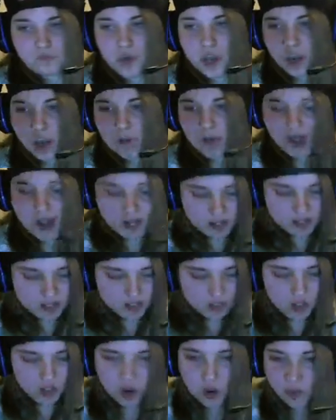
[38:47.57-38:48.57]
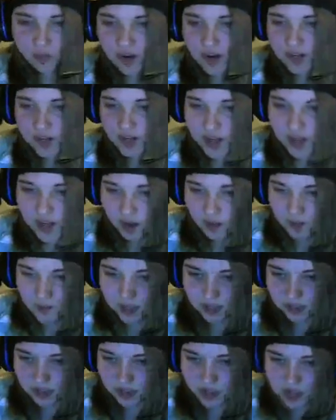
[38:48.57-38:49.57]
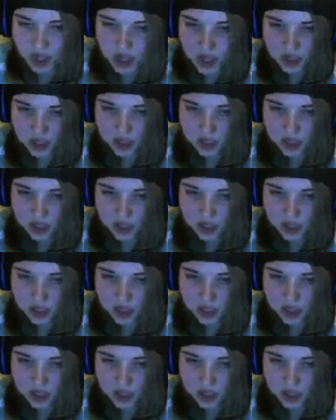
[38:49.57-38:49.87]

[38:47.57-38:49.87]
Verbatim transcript: am I in the dome right now? I'm stuck.